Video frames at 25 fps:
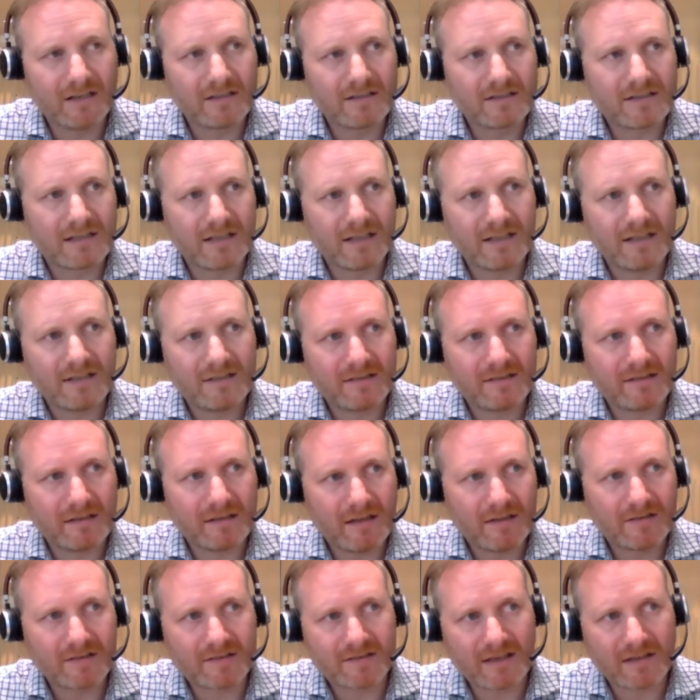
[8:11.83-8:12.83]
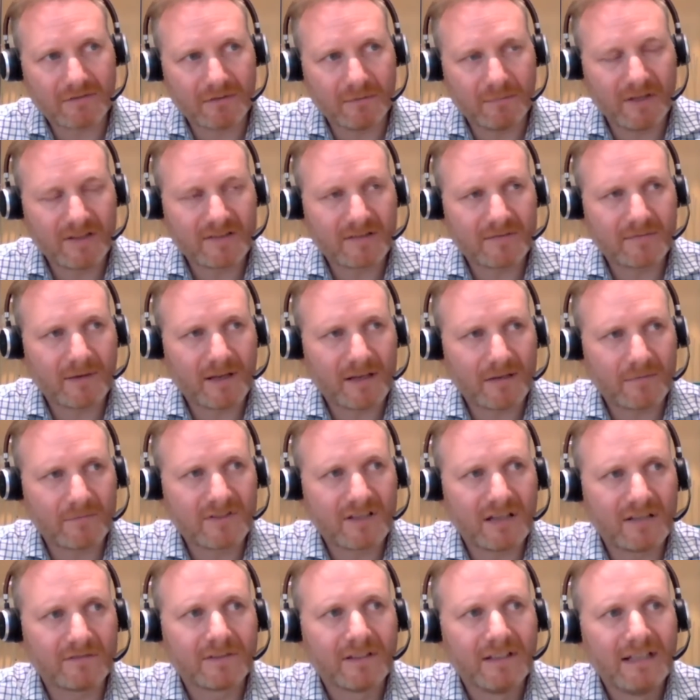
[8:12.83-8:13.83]
and he's a successful businessman
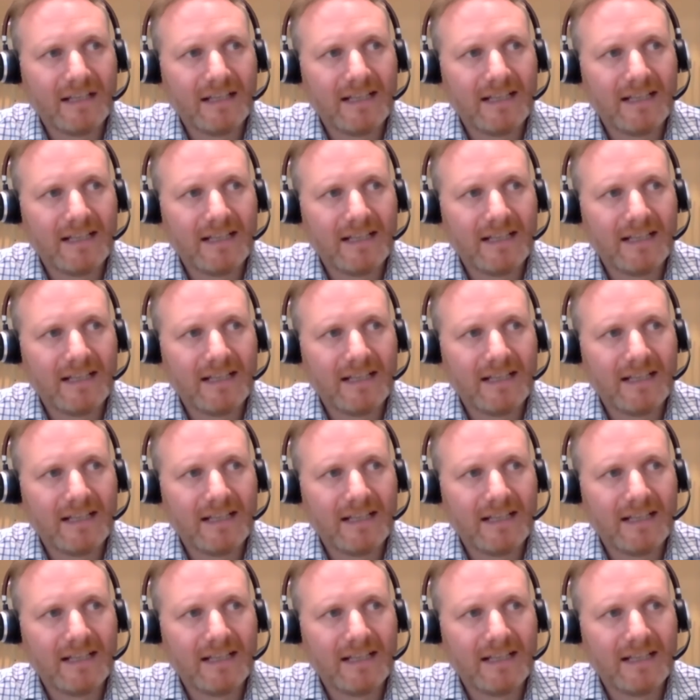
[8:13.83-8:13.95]
himself.